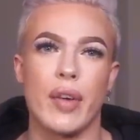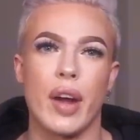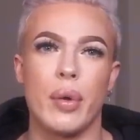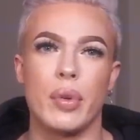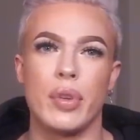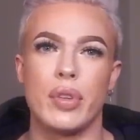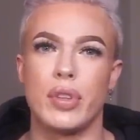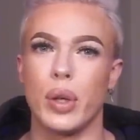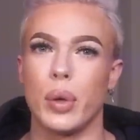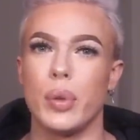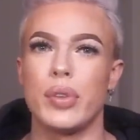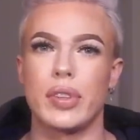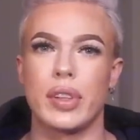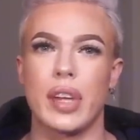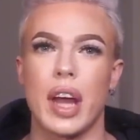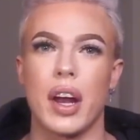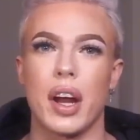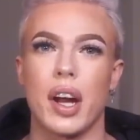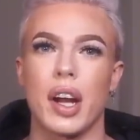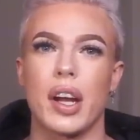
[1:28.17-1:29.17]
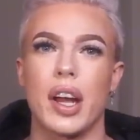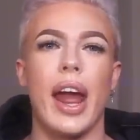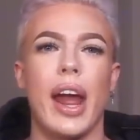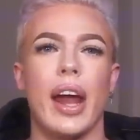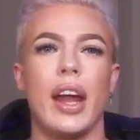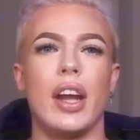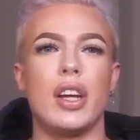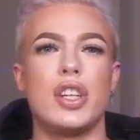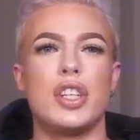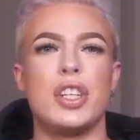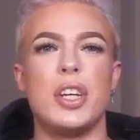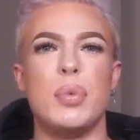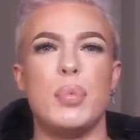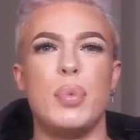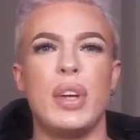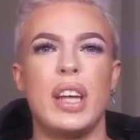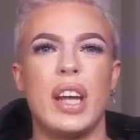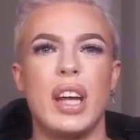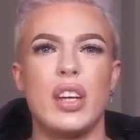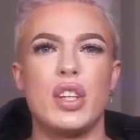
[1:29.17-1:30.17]
I was so scared. And she
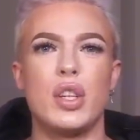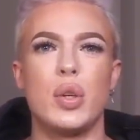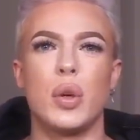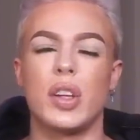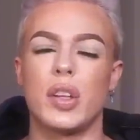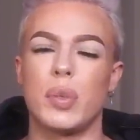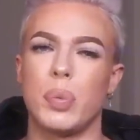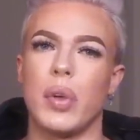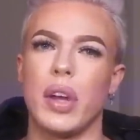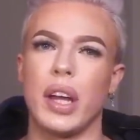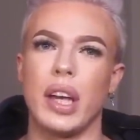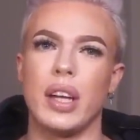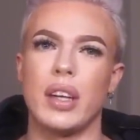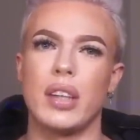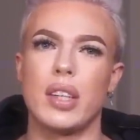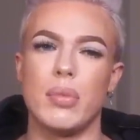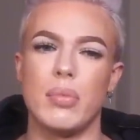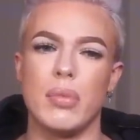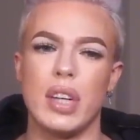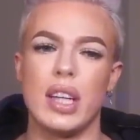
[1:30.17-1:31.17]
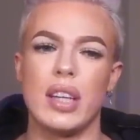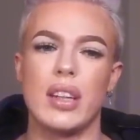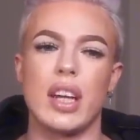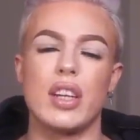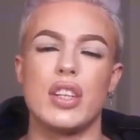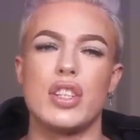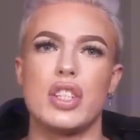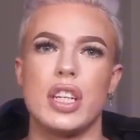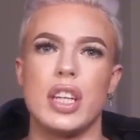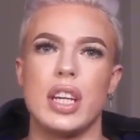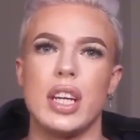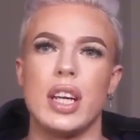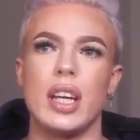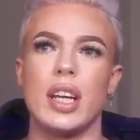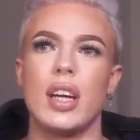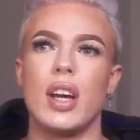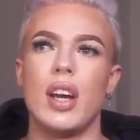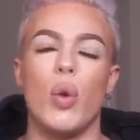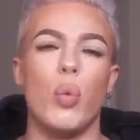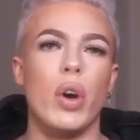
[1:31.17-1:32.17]
began to explain to me that she